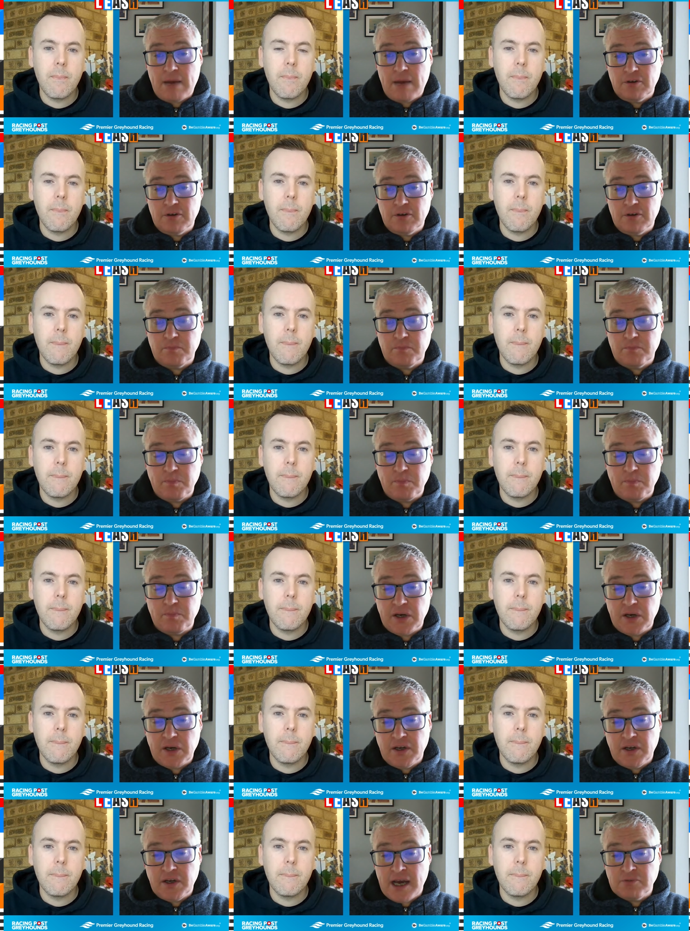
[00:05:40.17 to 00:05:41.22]
Speaker 1: couple of the
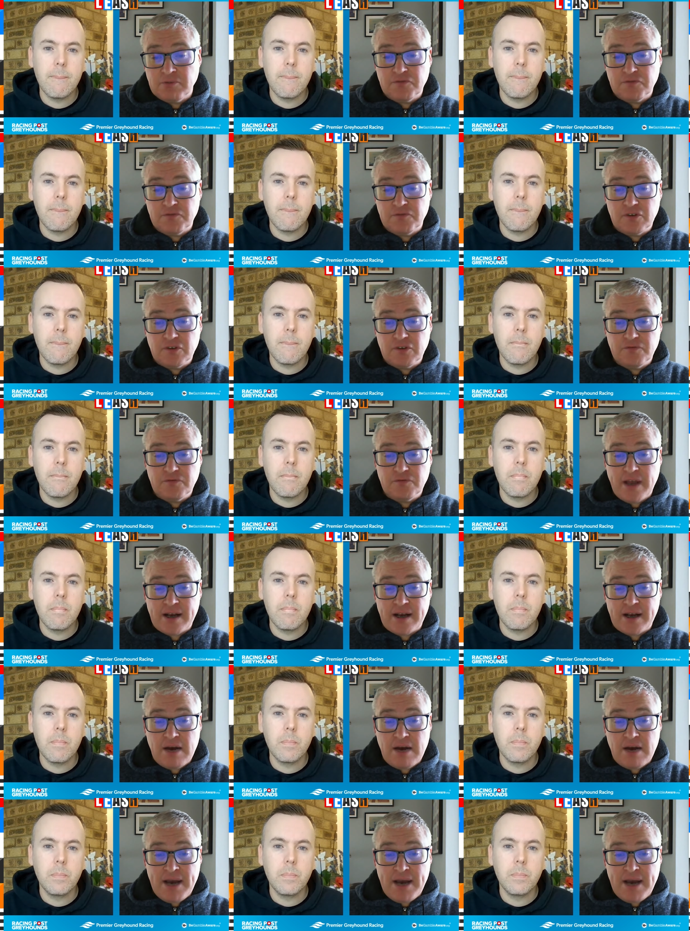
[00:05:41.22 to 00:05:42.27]
bigger names have
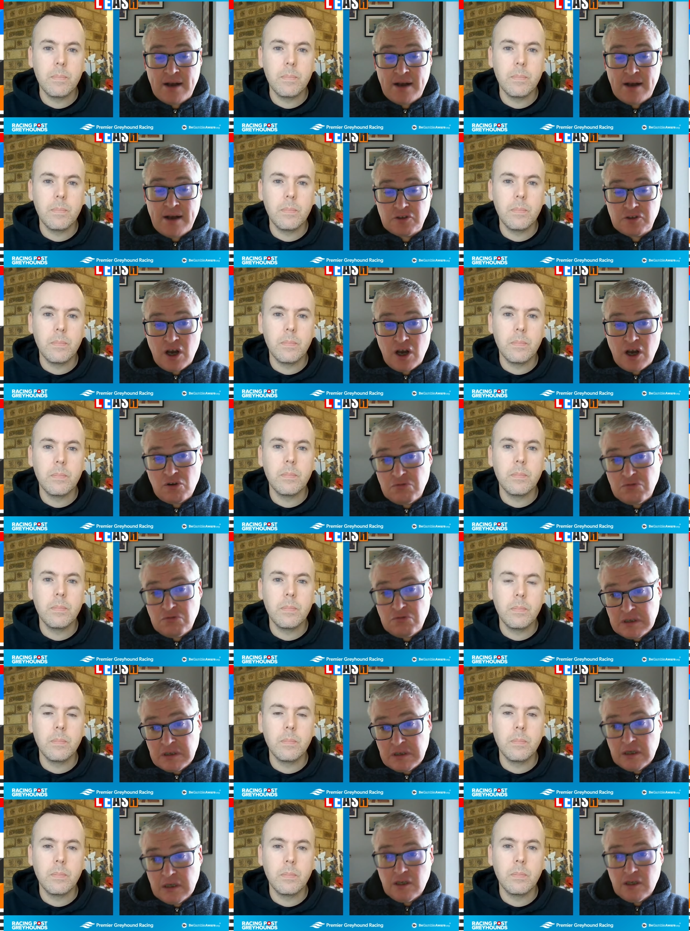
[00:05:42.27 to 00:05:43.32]
now come out.
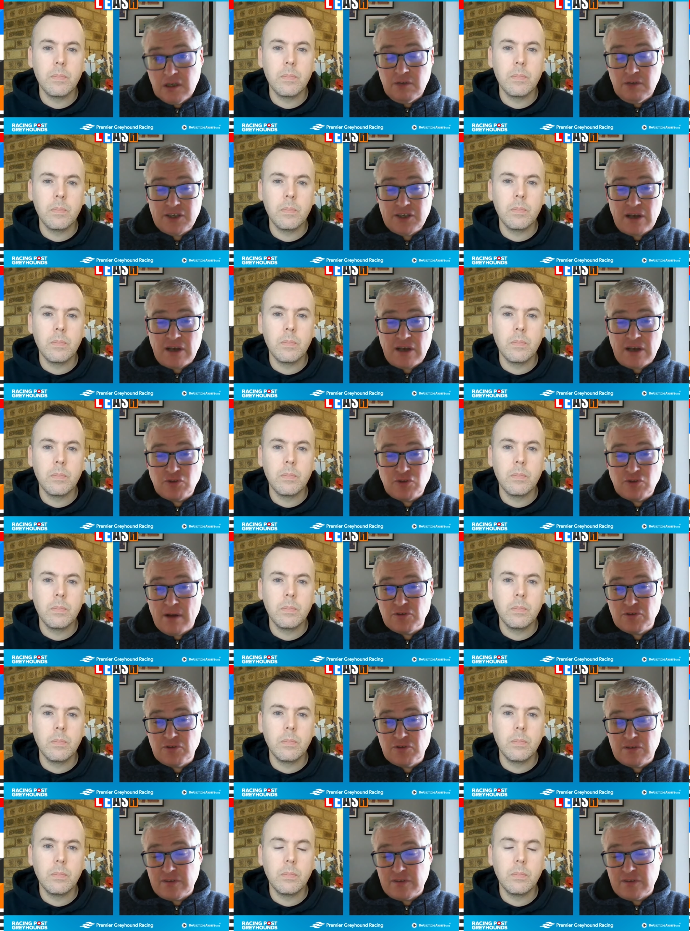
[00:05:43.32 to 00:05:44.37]
So I mean,
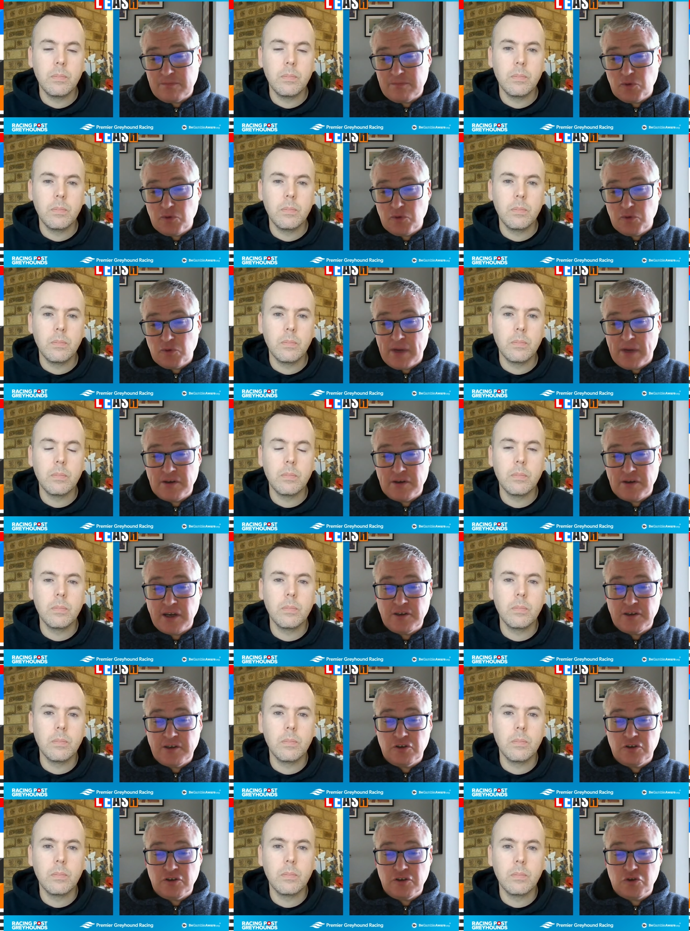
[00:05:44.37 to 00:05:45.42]
sometimes
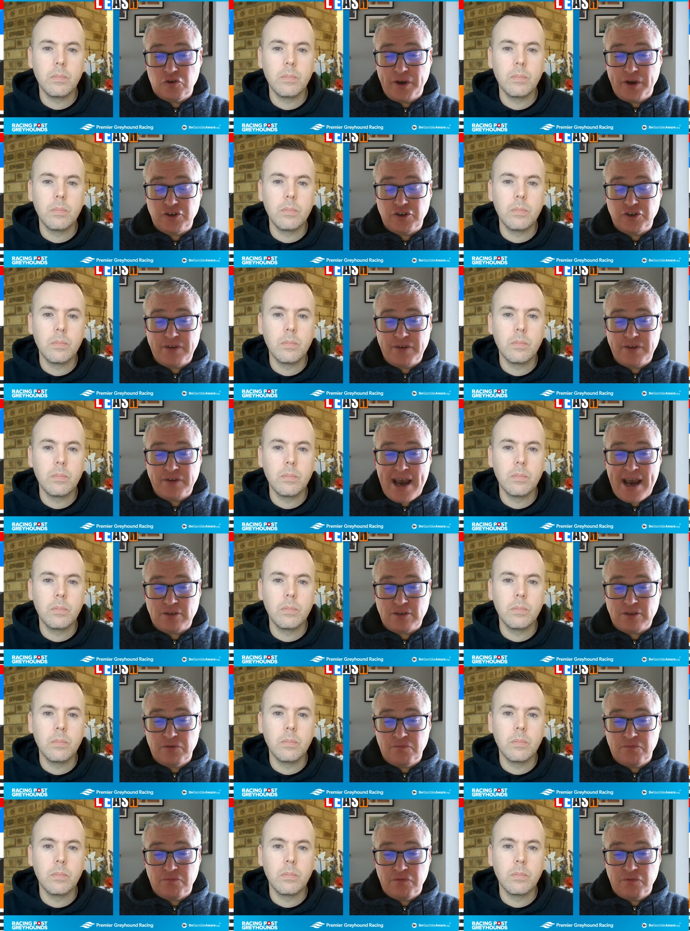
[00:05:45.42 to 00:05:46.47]
bookmakers ain't as quick to
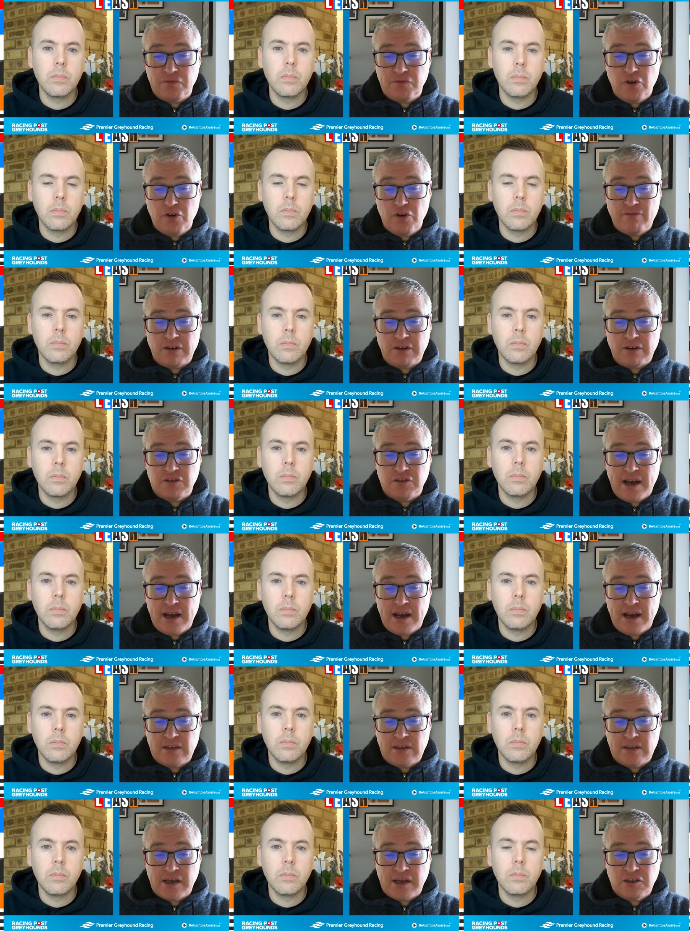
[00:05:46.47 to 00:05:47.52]
react with
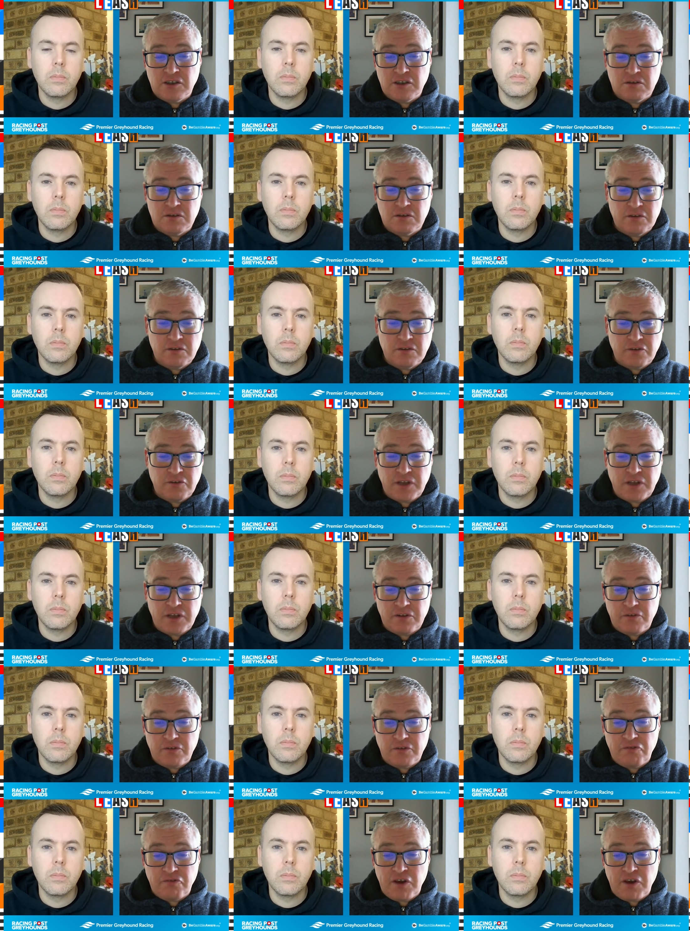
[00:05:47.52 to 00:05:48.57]
non-runners nowadays.
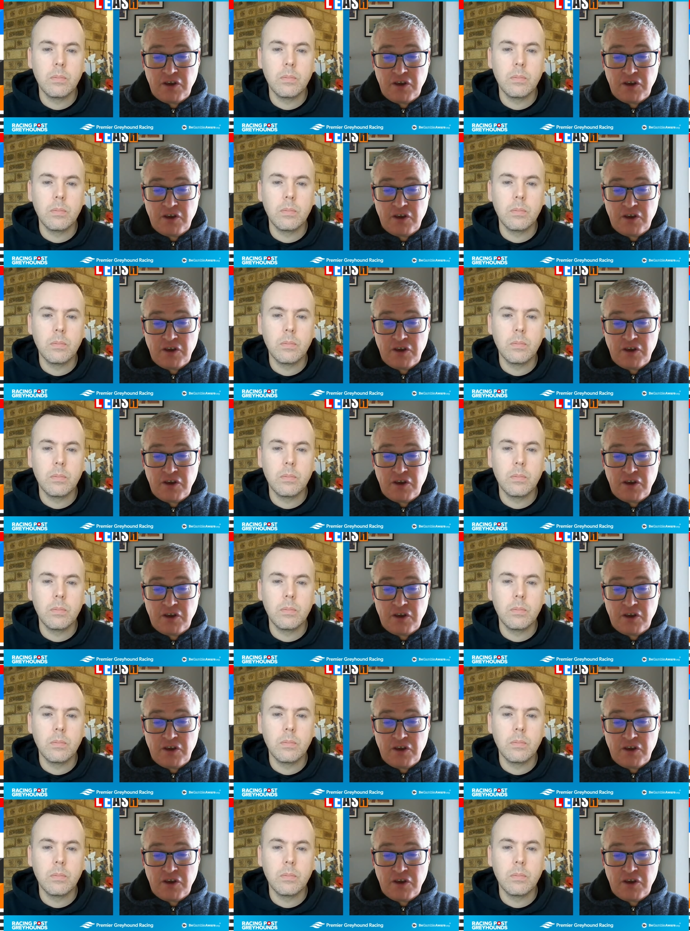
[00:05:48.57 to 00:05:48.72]
Their